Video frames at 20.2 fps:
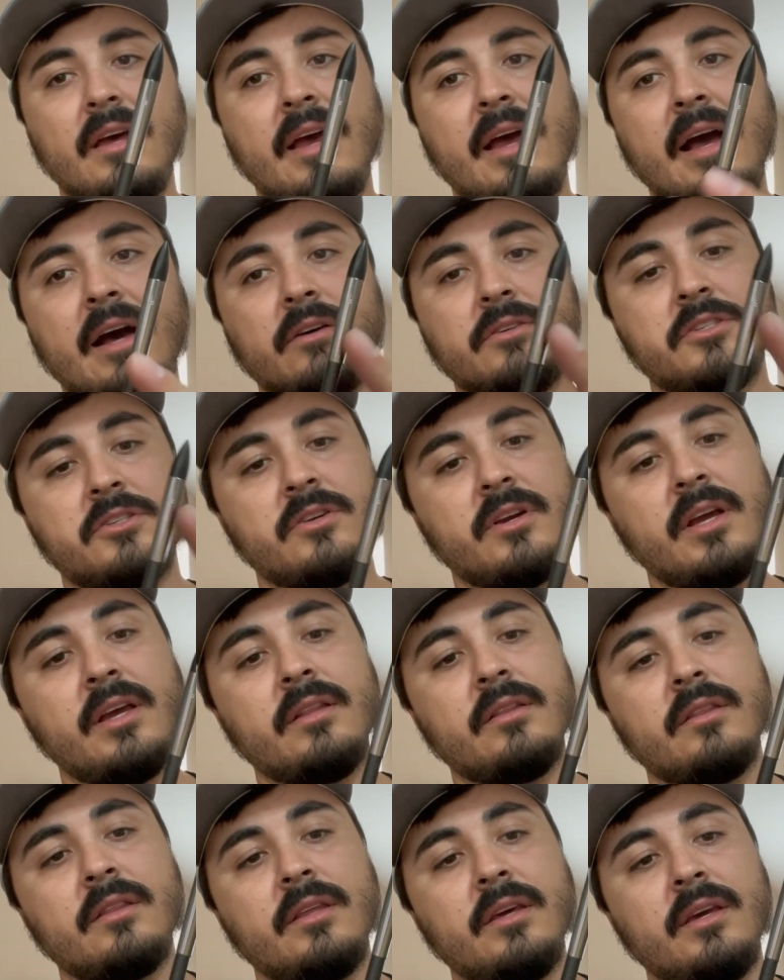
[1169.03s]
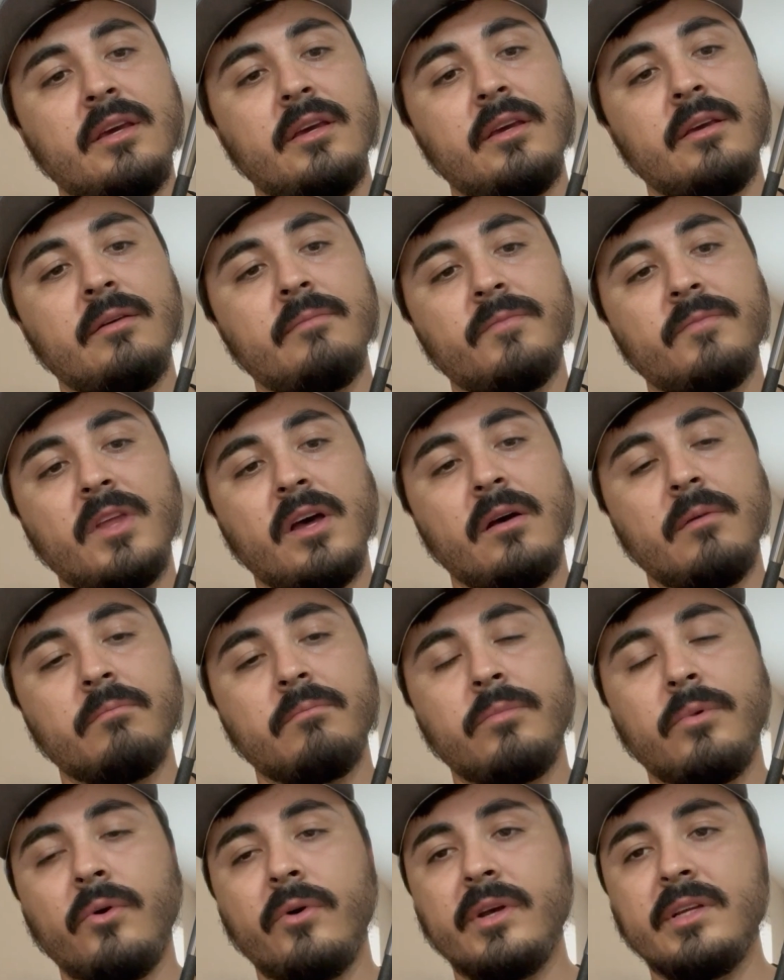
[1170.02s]
how straight the
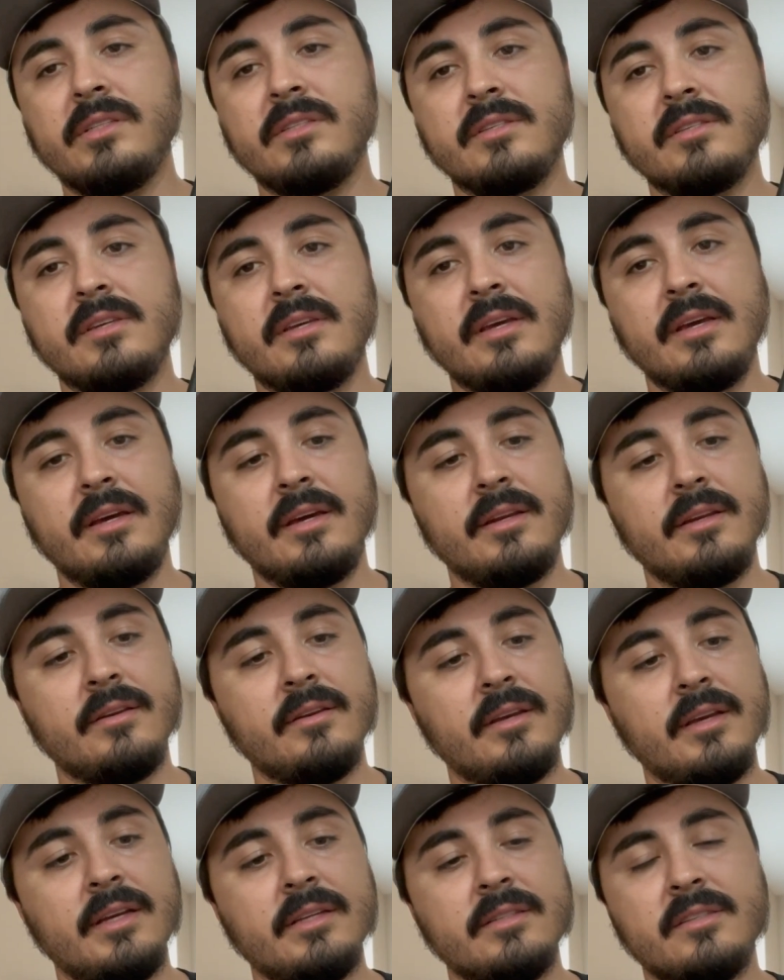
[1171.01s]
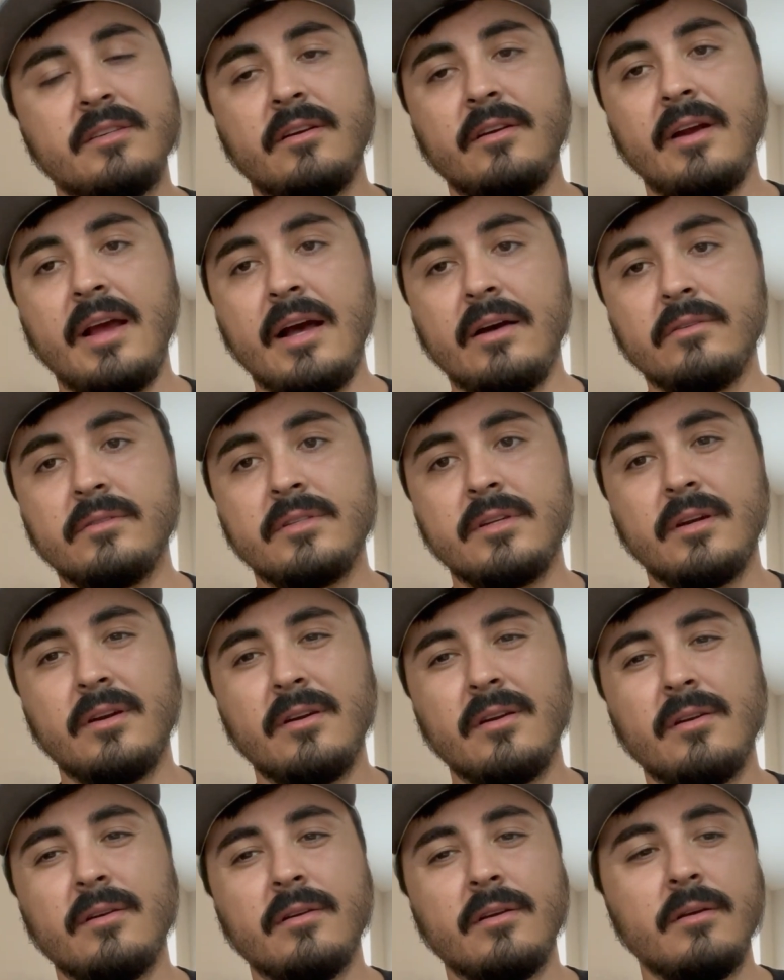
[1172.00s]
points and insert outsert
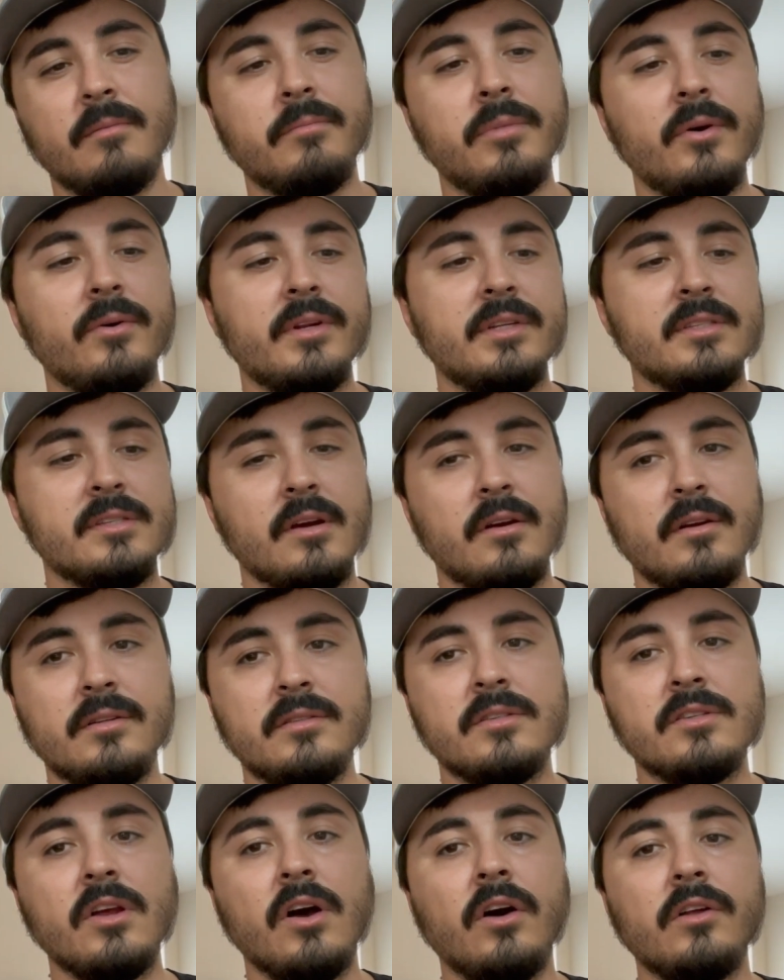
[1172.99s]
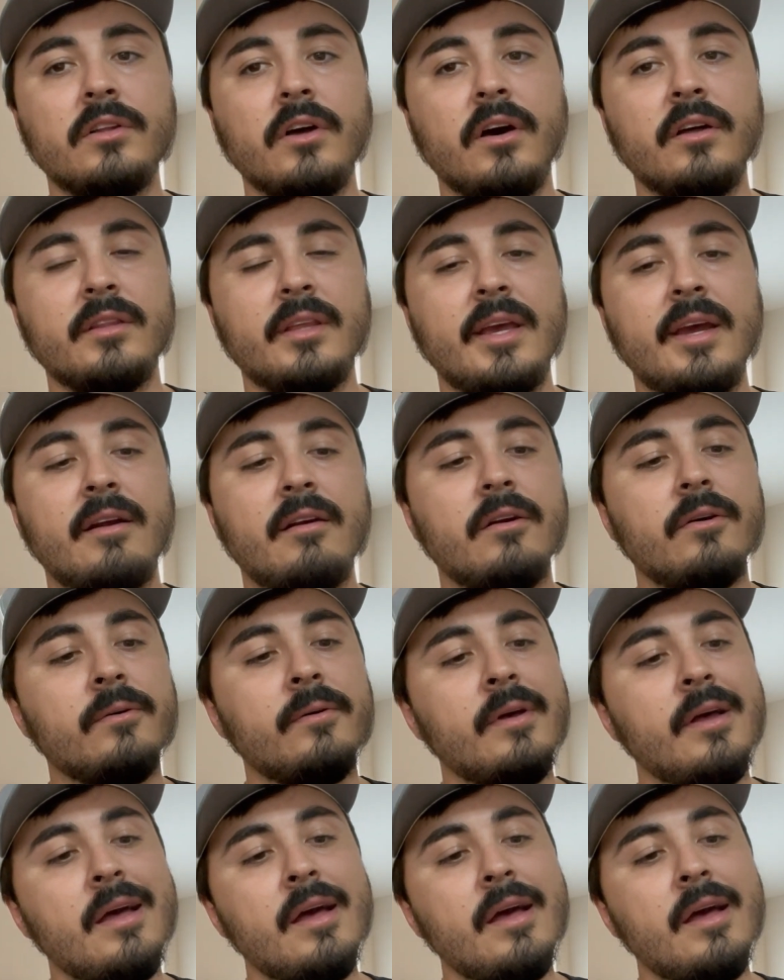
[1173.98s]
components are installed on the arrow.